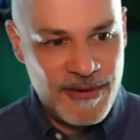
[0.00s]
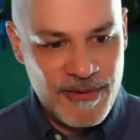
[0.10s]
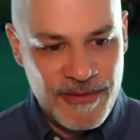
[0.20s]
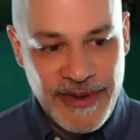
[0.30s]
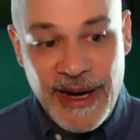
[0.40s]

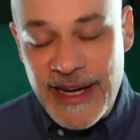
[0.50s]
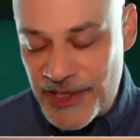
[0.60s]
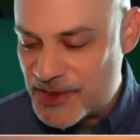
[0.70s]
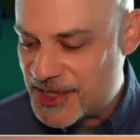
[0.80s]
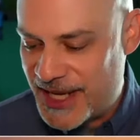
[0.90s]
very
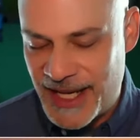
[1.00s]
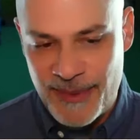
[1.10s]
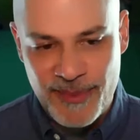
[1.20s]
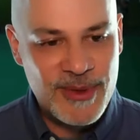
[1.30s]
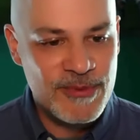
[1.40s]
interesting, and
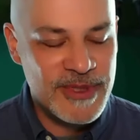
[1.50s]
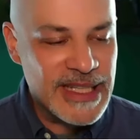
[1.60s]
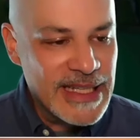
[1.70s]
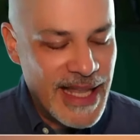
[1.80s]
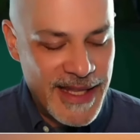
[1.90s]
I'm
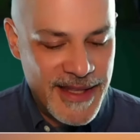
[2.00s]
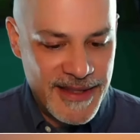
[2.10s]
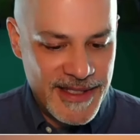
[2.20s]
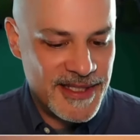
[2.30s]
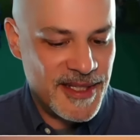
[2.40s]
really glad
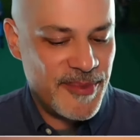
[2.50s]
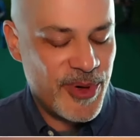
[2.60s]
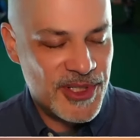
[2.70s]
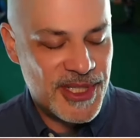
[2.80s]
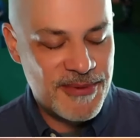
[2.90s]
that this is the
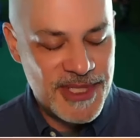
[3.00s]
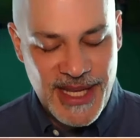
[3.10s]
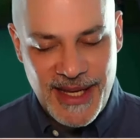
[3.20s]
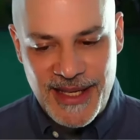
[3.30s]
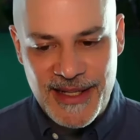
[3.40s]
approach that was
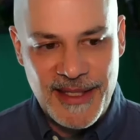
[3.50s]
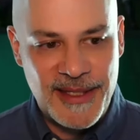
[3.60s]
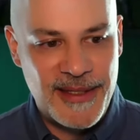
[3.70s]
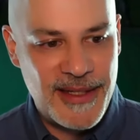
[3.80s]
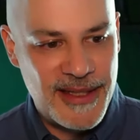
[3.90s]
taken in
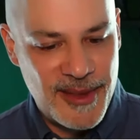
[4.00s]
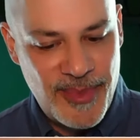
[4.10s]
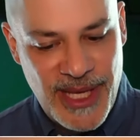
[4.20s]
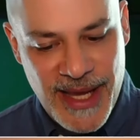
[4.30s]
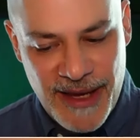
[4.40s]
the
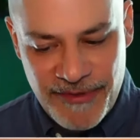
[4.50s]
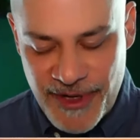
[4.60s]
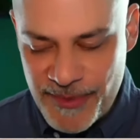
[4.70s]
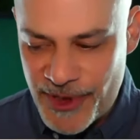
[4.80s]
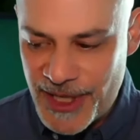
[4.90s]
PAI
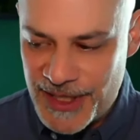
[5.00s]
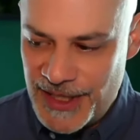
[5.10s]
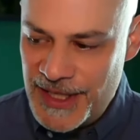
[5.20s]
framework.